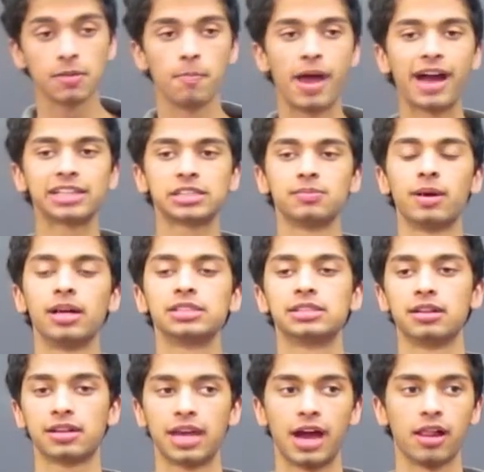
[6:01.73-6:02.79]
to maximize
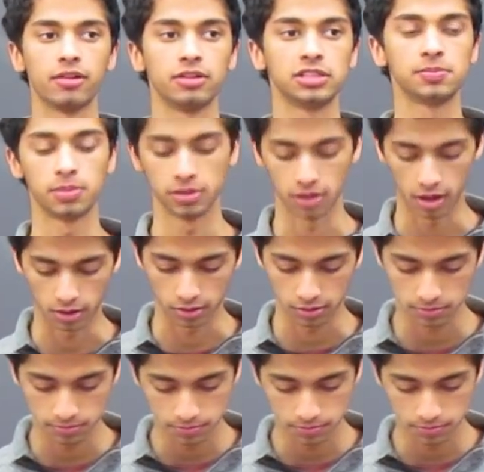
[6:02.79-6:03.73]
their calories per dollar.